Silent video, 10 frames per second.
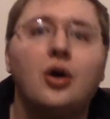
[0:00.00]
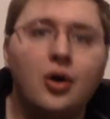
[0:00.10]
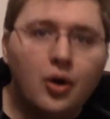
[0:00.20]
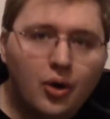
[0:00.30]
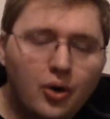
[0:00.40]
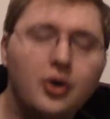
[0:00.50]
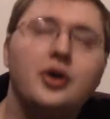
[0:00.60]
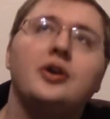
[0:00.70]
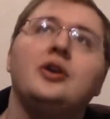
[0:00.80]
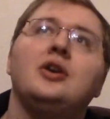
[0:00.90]

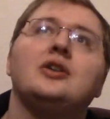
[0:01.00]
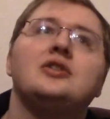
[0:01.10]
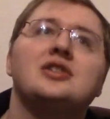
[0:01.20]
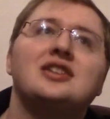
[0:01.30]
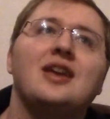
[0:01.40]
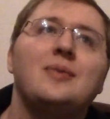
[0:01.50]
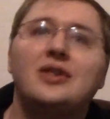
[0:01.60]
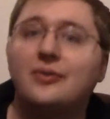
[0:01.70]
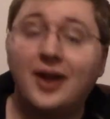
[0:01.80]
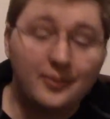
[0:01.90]
Or just give me
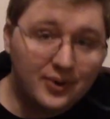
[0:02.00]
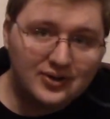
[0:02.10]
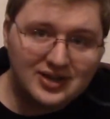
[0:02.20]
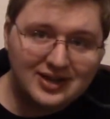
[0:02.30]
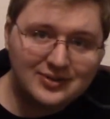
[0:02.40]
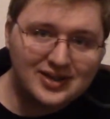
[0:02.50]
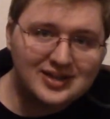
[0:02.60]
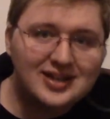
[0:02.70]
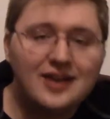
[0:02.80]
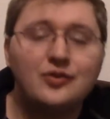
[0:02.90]
the right word to use
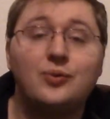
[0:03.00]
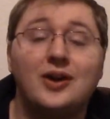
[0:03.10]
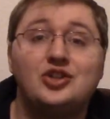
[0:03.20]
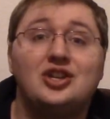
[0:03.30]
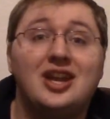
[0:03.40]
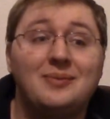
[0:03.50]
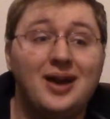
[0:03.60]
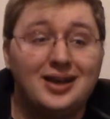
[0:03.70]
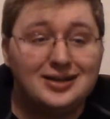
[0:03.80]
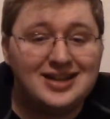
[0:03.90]
instead of questioning my
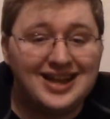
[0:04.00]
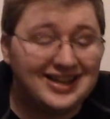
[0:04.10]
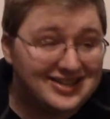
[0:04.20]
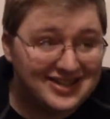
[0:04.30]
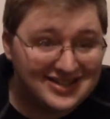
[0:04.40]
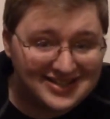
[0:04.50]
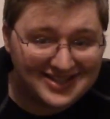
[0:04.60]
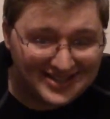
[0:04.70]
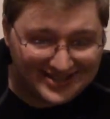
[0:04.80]
intelligence.